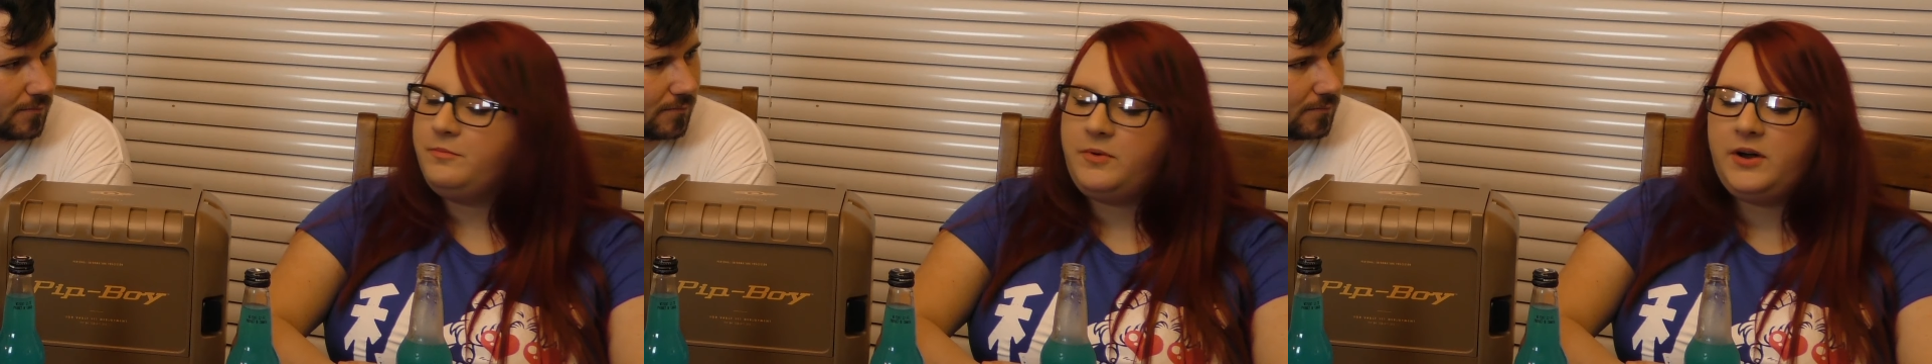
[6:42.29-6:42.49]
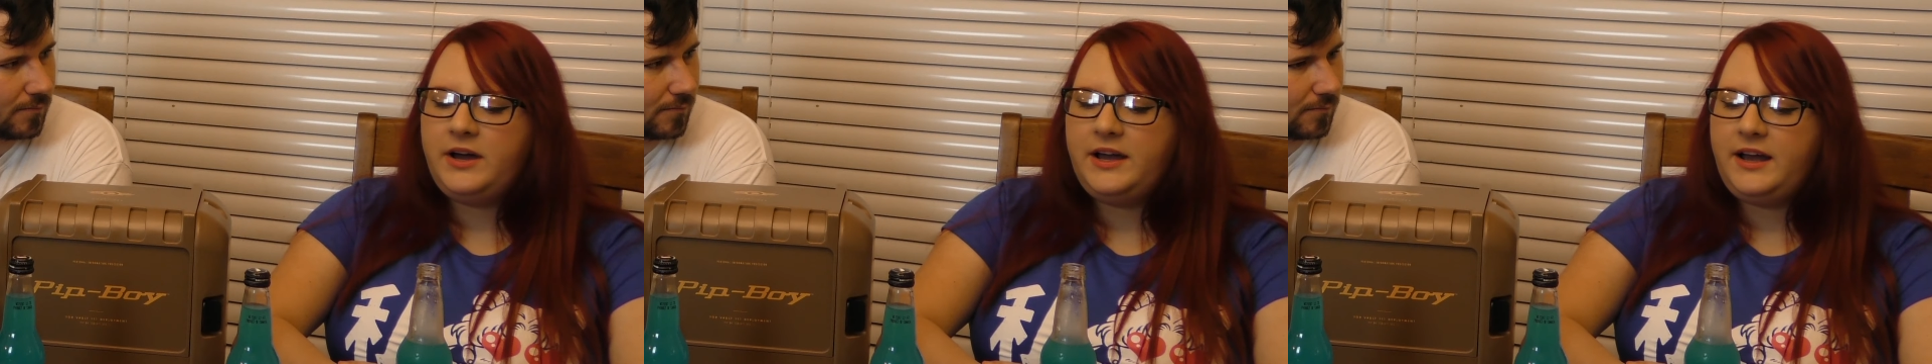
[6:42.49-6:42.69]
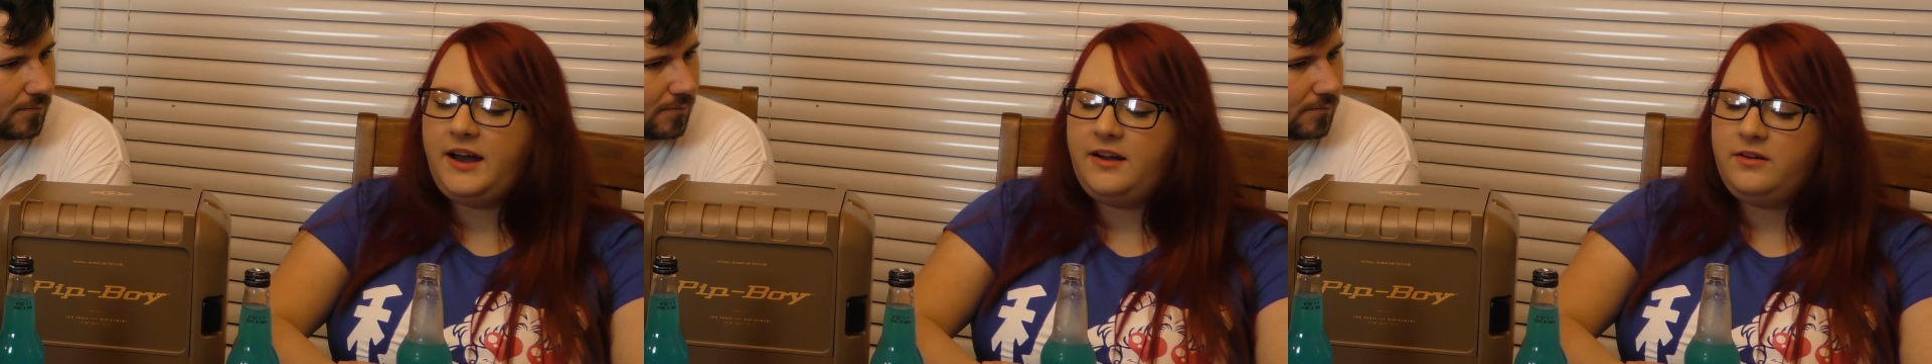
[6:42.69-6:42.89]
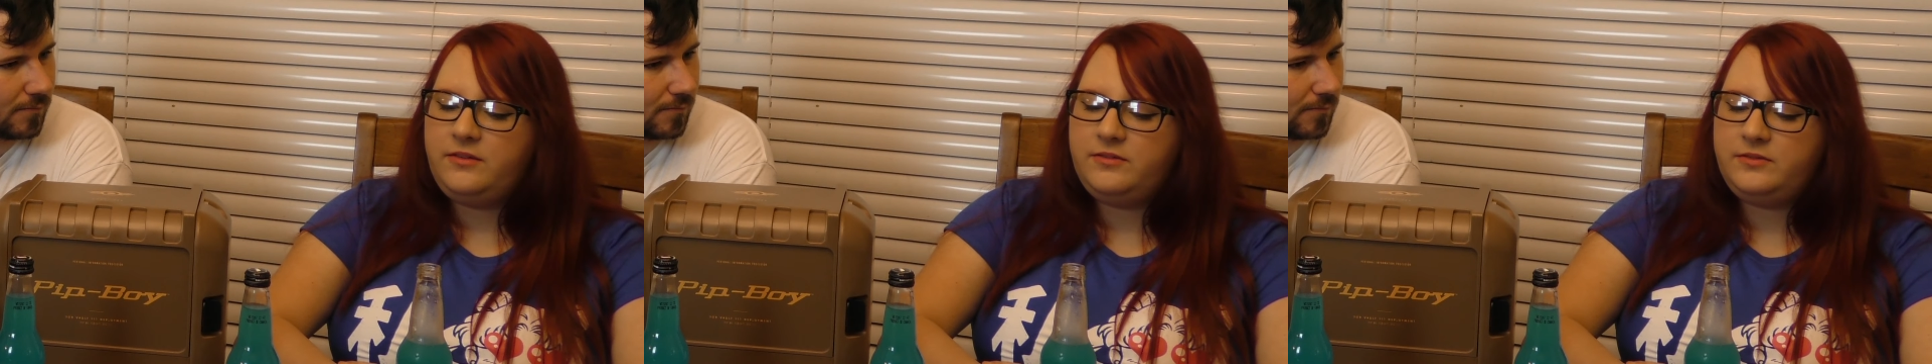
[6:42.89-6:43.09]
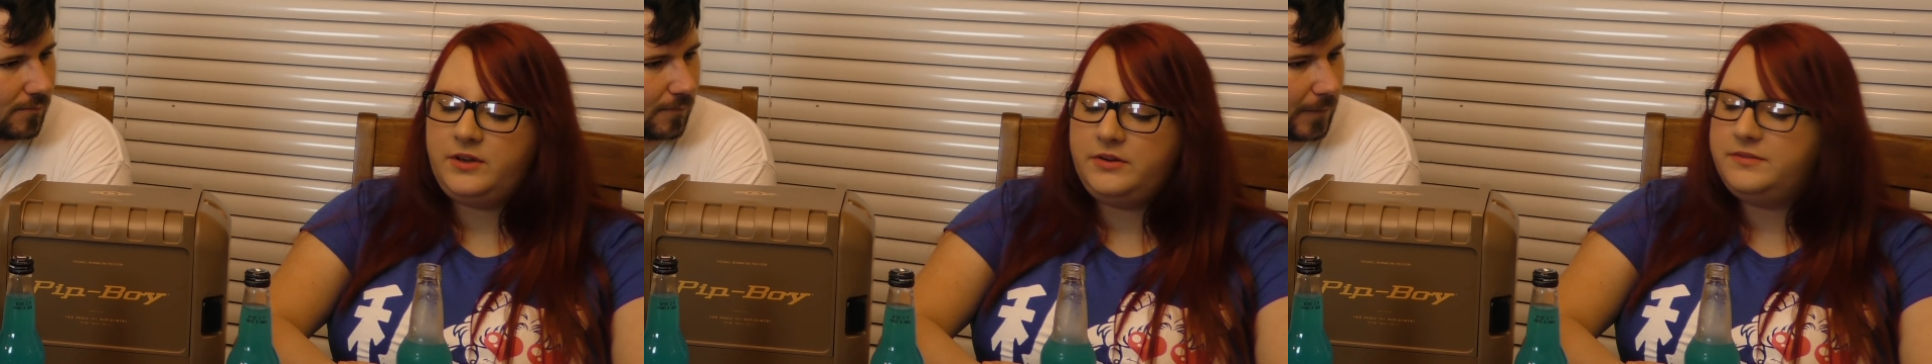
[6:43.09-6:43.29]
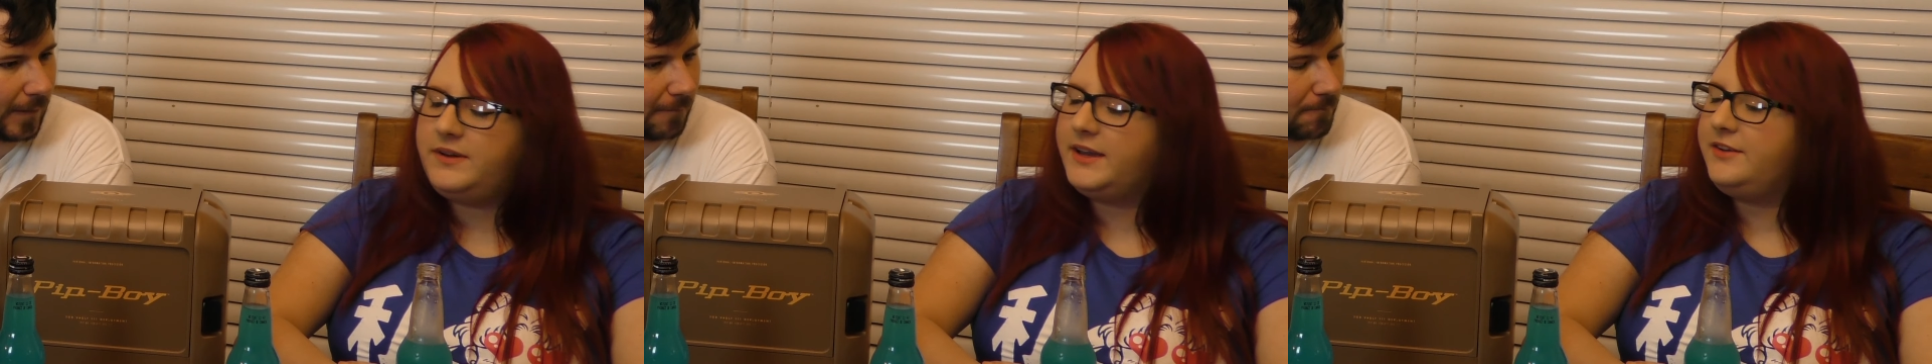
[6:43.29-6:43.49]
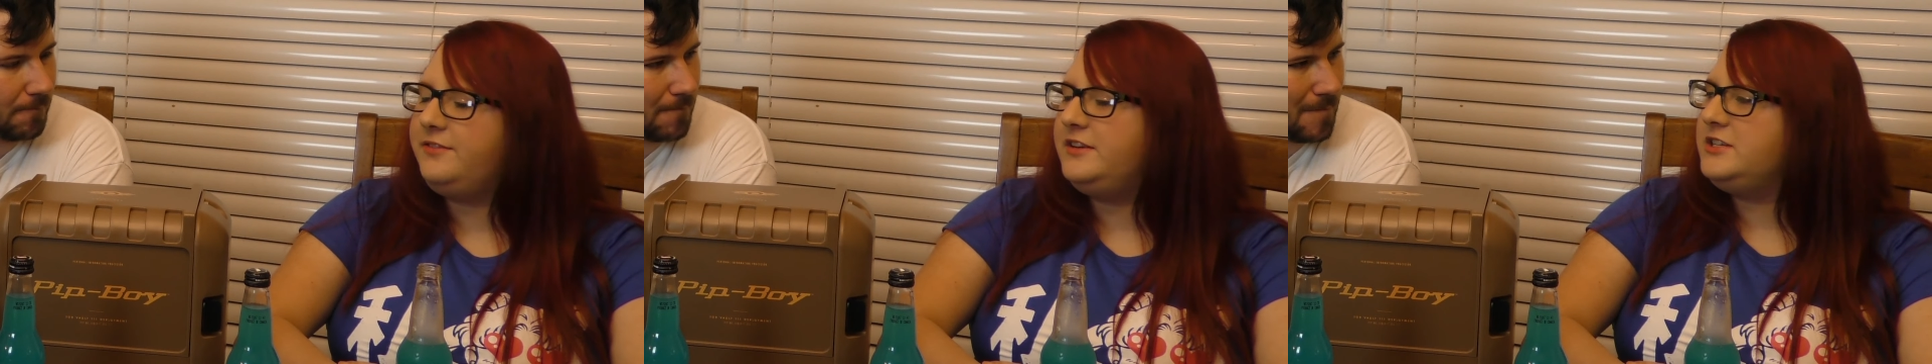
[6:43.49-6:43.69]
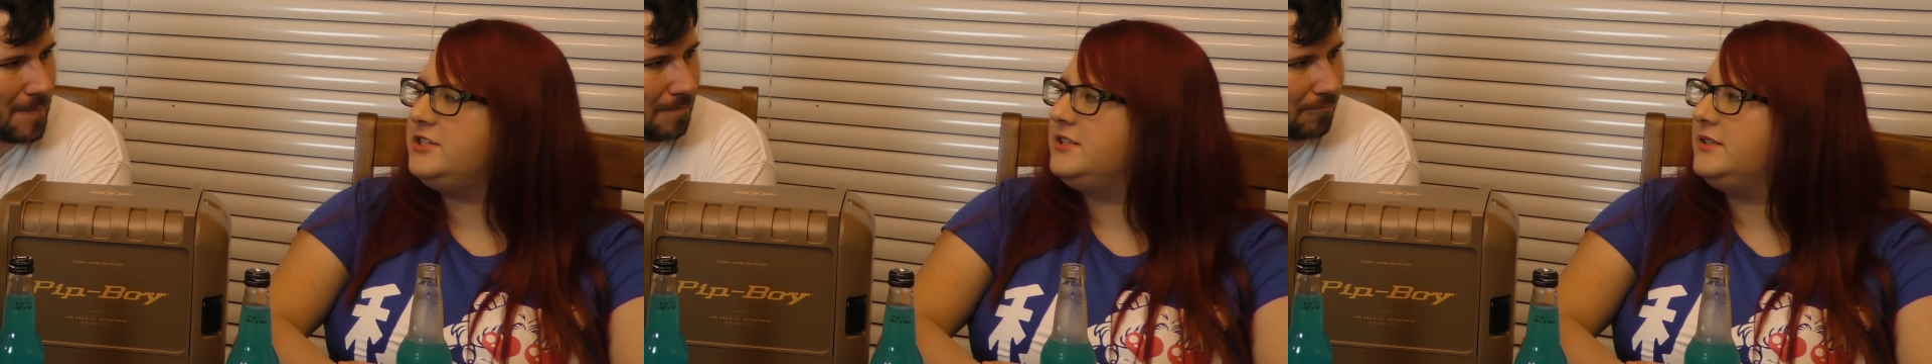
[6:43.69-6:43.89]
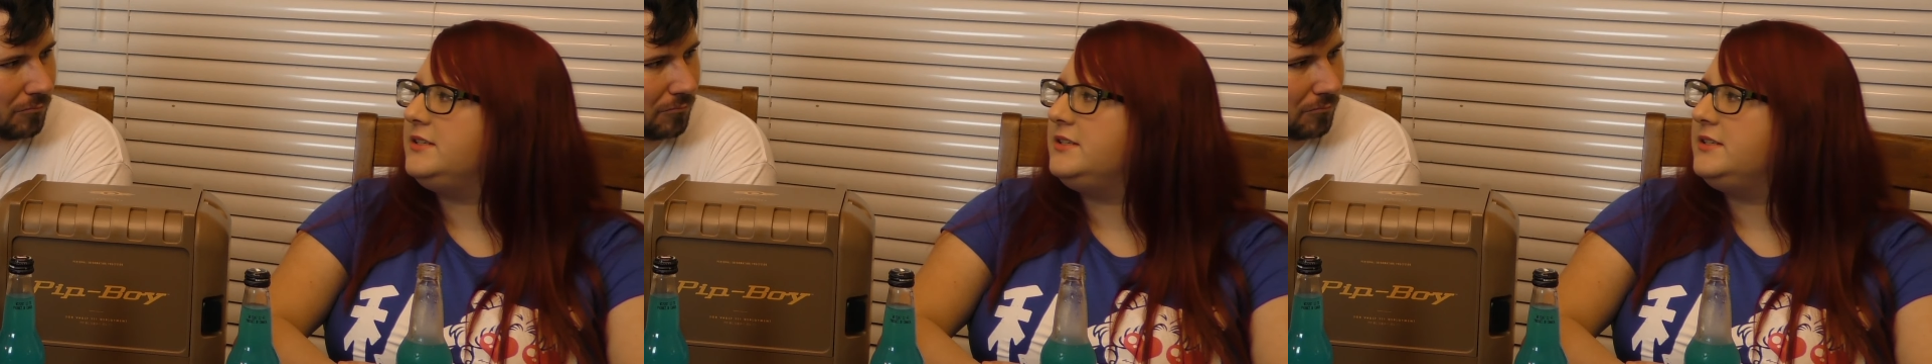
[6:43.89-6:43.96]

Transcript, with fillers: But I don't know if I could finish